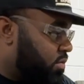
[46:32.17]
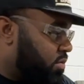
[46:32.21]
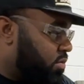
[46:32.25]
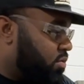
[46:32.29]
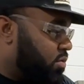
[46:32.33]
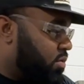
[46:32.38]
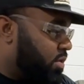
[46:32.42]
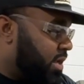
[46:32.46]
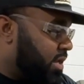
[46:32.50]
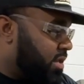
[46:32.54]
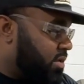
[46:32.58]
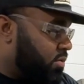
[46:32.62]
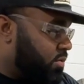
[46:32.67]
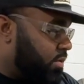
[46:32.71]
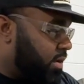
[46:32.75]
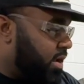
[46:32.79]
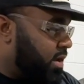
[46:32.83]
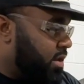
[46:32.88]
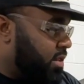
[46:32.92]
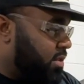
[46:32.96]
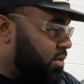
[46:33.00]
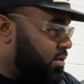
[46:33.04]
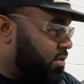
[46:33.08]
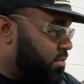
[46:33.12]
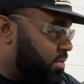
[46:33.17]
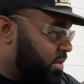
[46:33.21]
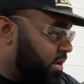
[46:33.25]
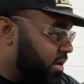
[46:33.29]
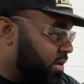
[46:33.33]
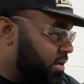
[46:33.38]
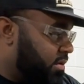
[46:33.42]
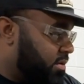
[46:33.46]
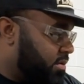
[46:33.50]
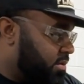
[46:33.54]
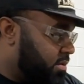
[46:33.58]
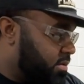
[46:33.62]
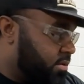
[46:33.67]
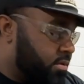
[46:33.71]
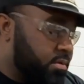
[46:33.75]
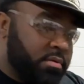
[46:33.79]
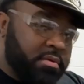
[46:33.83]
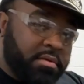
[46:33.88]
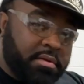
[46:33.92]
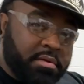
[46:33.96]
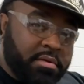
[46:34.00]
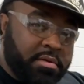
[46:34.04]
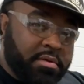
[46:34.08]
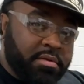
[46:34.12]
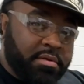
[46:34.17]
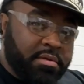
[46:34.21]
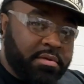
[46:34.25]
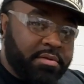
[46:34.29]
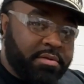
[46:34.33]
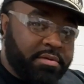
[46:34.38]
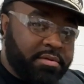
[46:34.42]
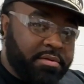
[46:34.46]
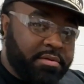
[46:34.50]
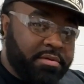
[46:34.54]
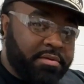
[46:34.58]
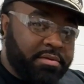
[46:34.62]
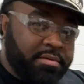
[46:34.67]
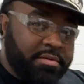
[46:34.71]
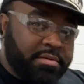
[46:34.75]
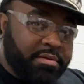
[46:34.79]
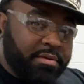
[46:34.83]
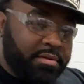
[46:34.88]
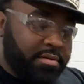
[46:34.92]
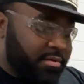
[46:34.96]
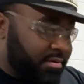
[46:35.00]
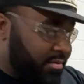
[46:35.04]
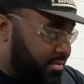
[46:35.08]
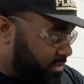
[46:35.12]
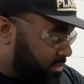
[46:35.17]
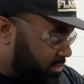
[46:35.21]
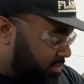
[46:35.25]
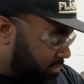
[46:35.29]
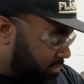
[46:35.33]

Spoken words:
you're gonna have to wait a little bit. You know?